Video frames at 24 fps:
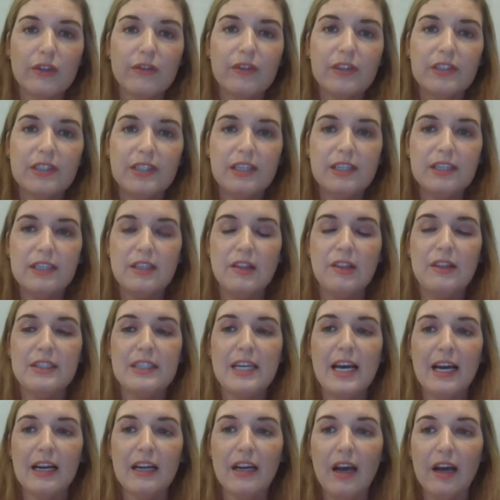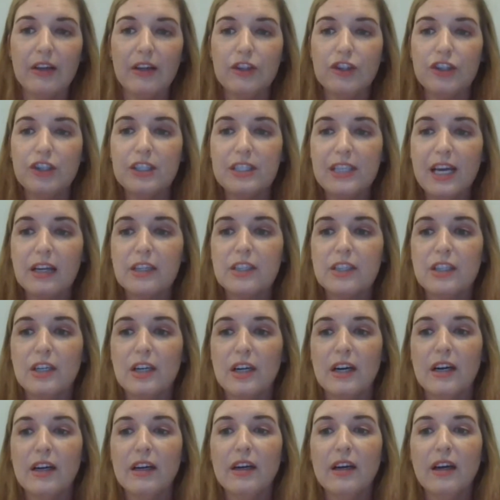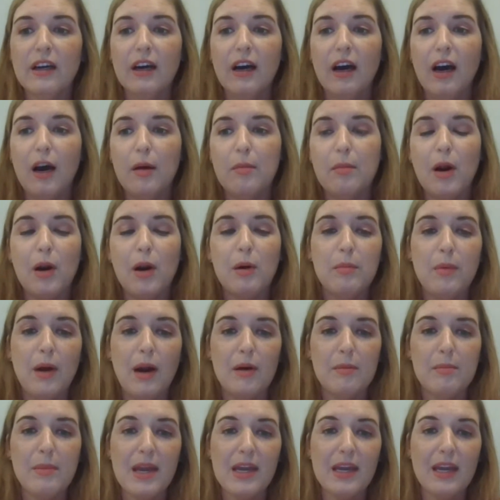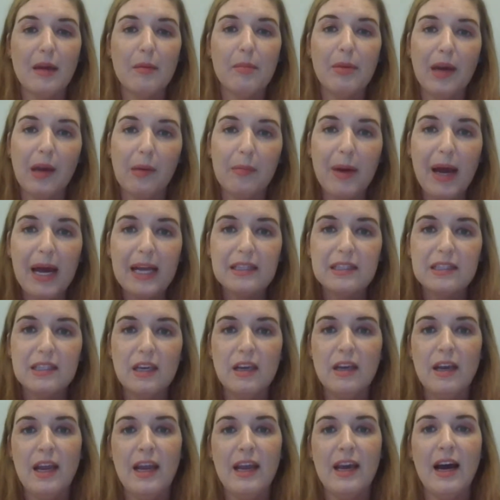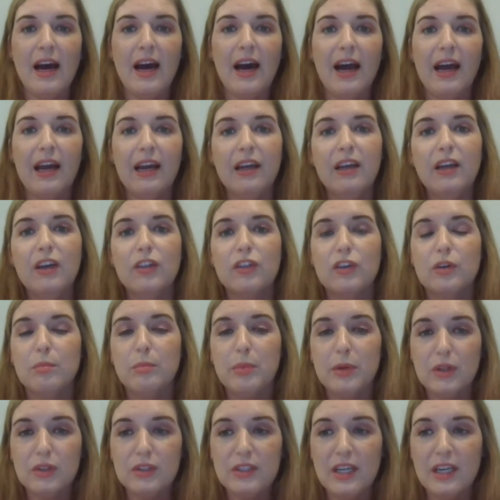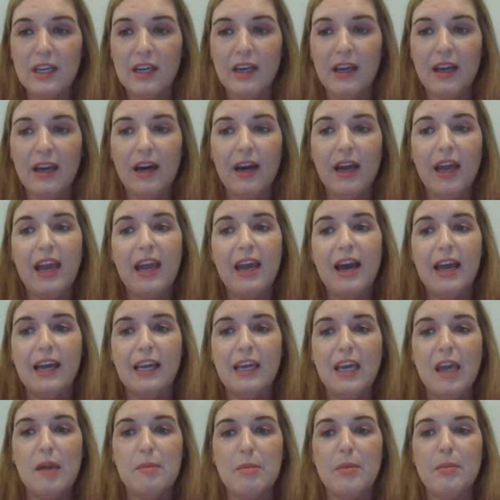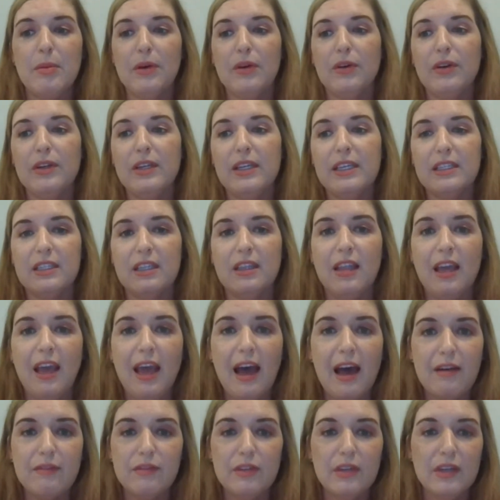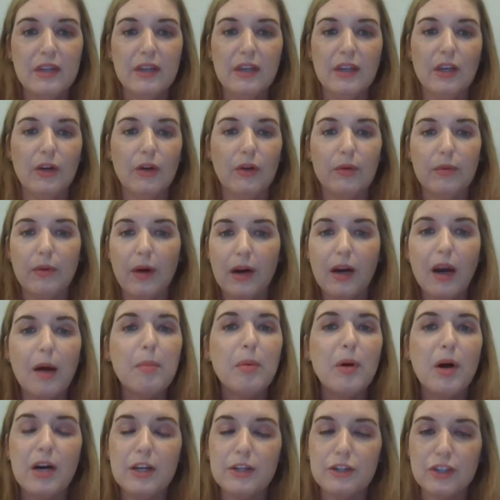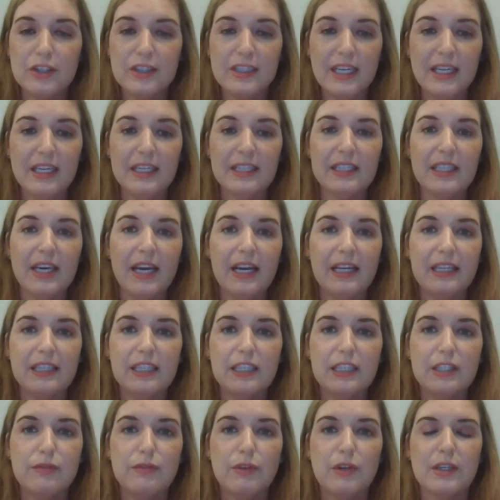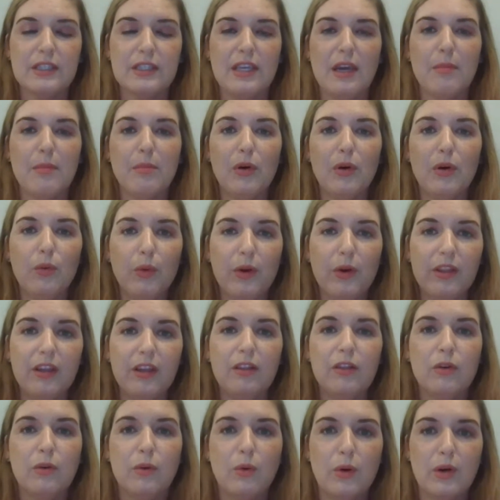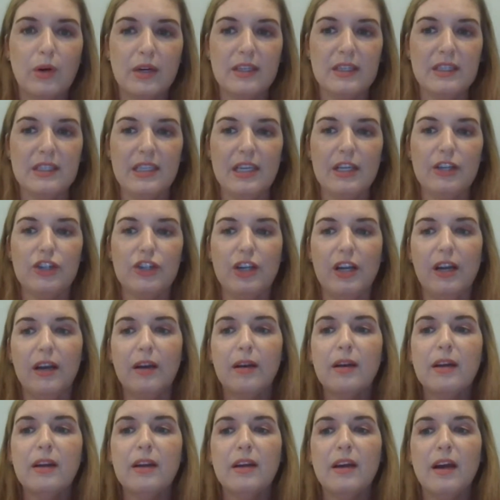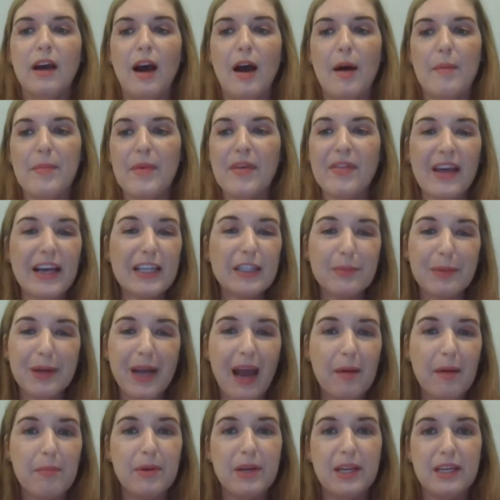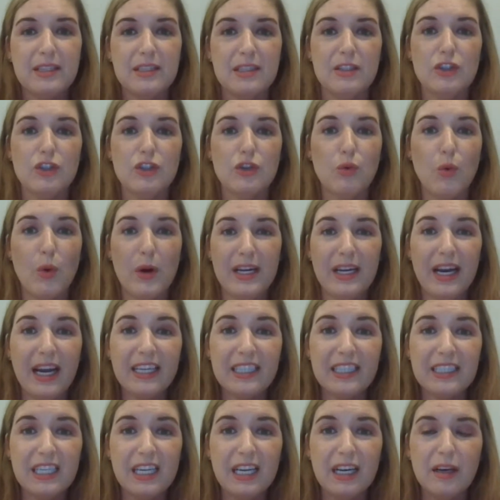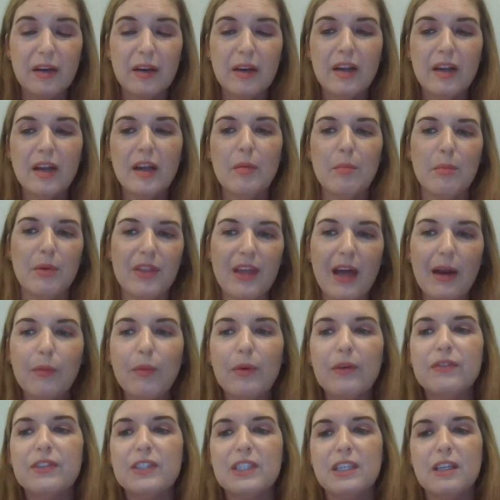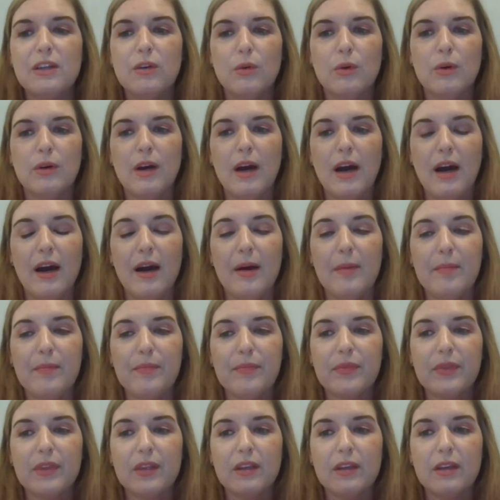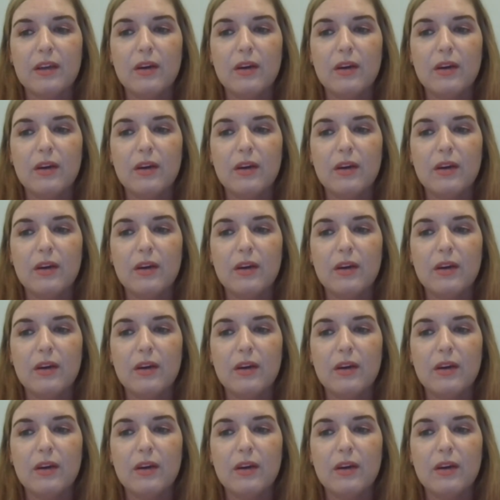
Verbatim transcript: services and the technology sector um, are, are making big bets in A I. They're building A I capabilities, and they have, you know, a couple hundred data scientists, for example, within their organization. Um, and that's been happening since twenty nineteen. But then we've seen um,